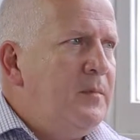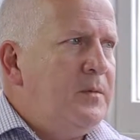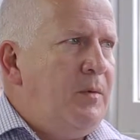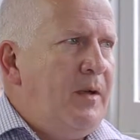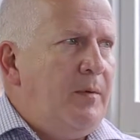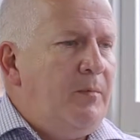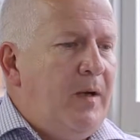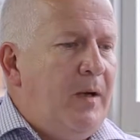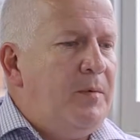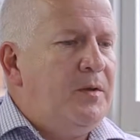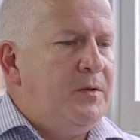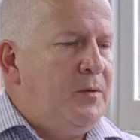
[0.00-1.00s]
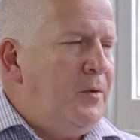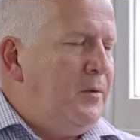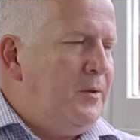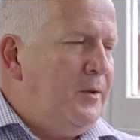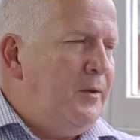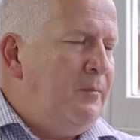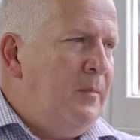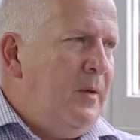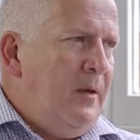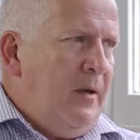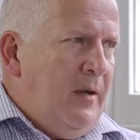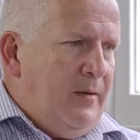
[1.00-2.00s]
So we are able to talk to
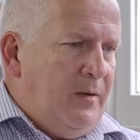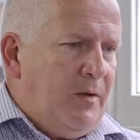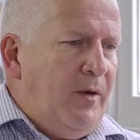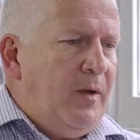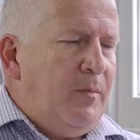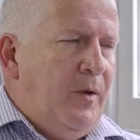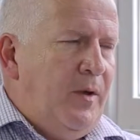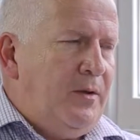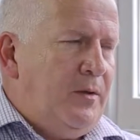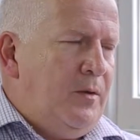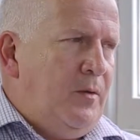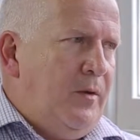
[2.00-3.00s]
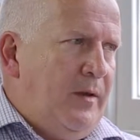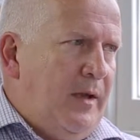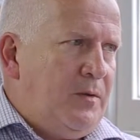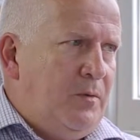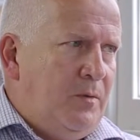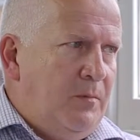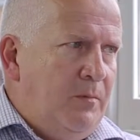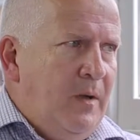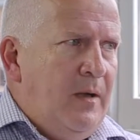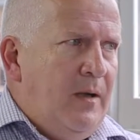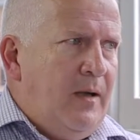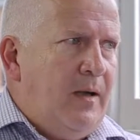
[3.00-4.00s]
the credit person or the actual
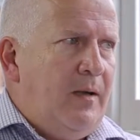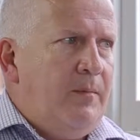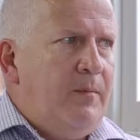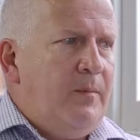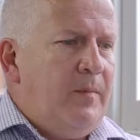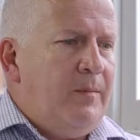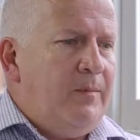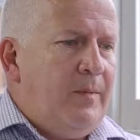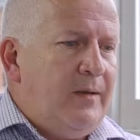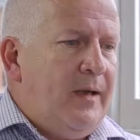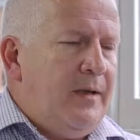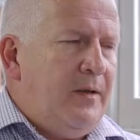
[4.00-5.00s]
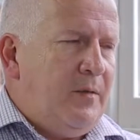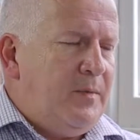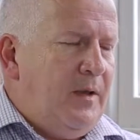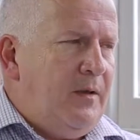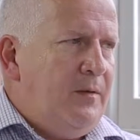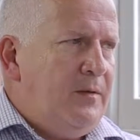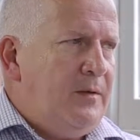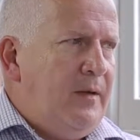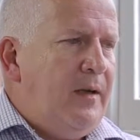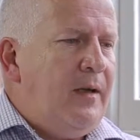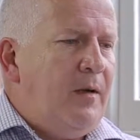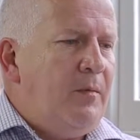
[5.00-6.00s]
lender themselves
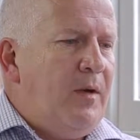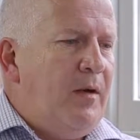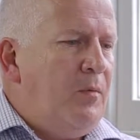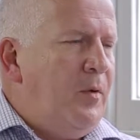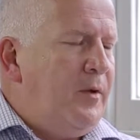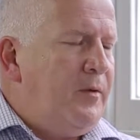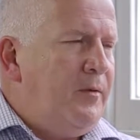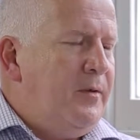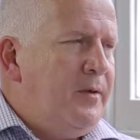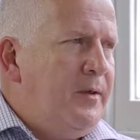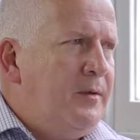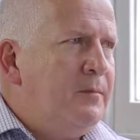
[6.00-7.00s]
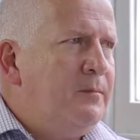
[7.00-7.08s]
and help work through the deal.